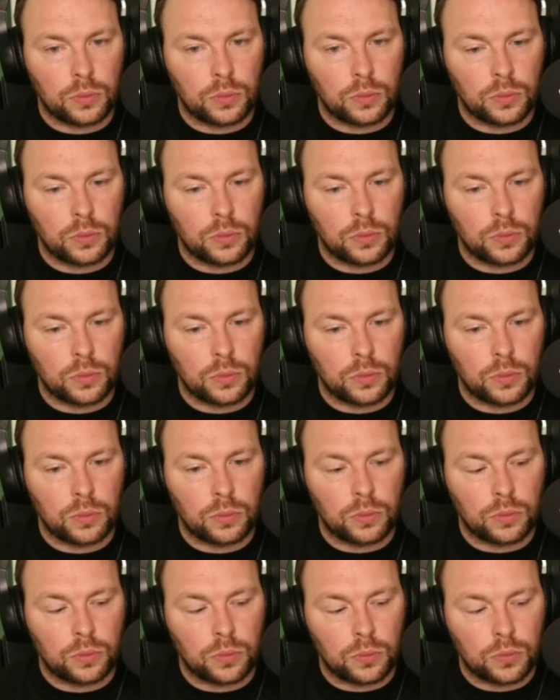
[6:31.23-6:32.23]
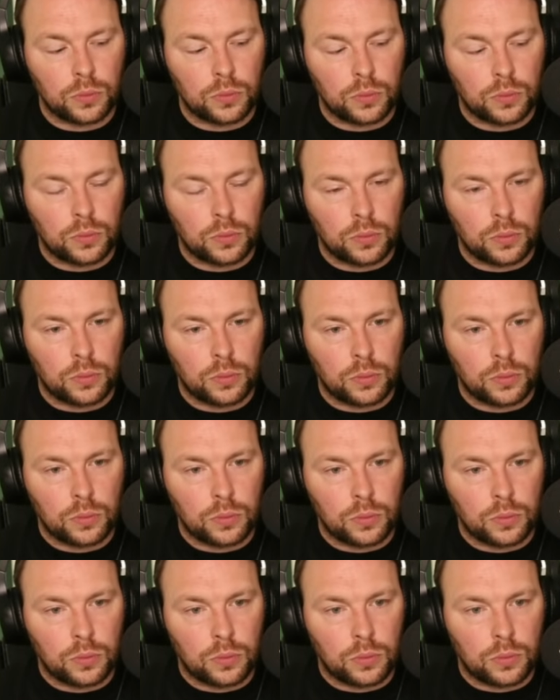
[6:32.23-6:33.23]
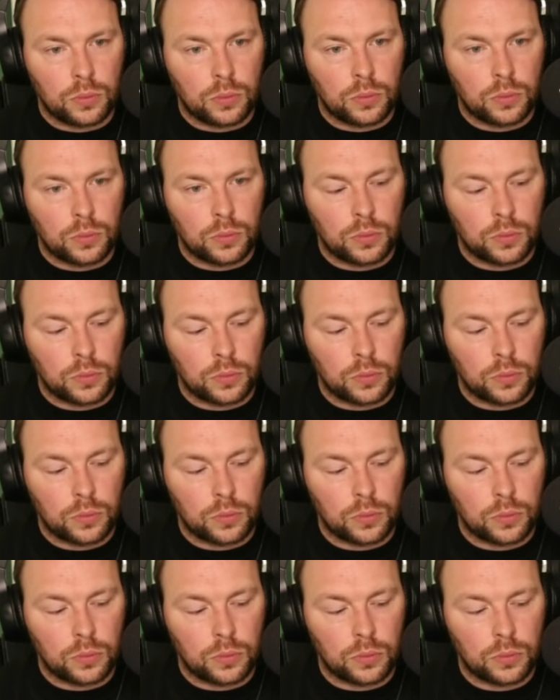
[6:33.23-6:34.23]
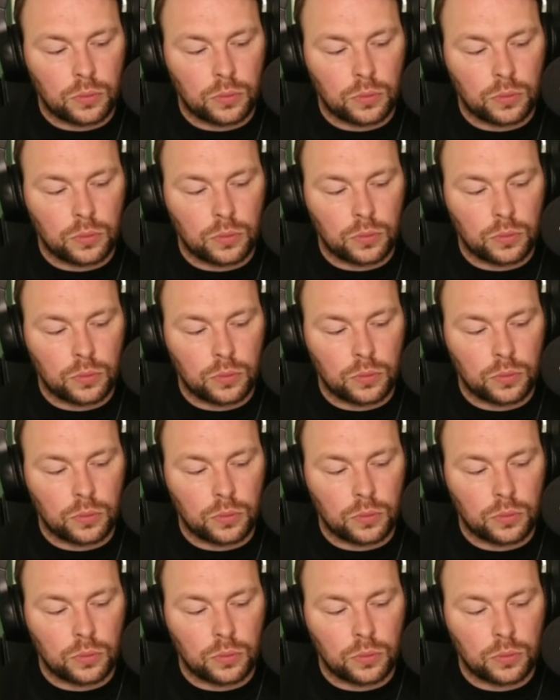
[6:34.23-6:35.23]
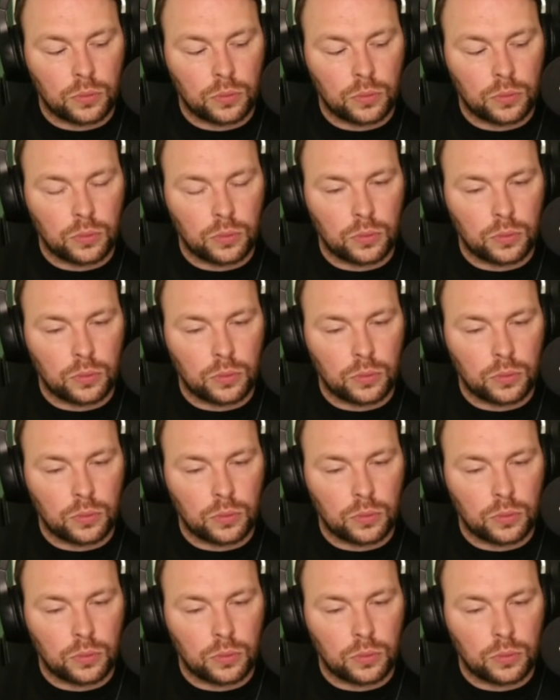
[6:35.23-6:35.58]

No words are spoken by the person on screen.